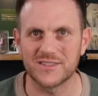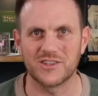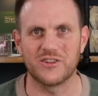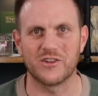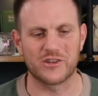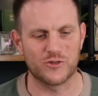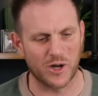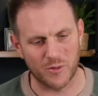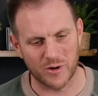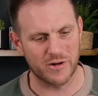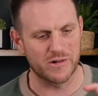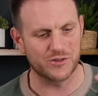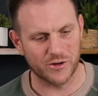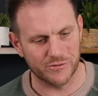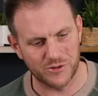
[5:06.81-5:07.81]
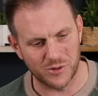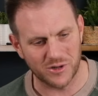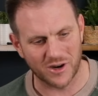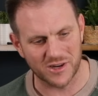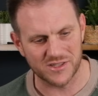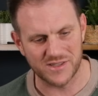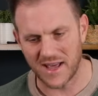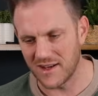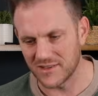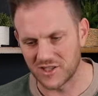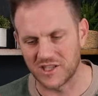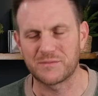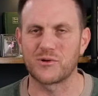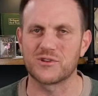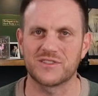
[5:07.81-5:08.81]
So do I want to reserve 2 cards now so
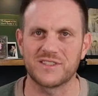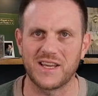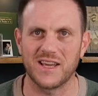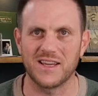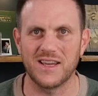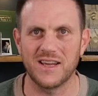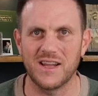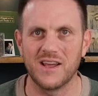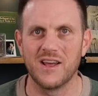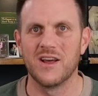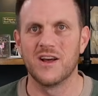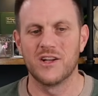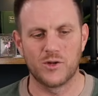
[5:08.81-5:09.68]
this person can't get it?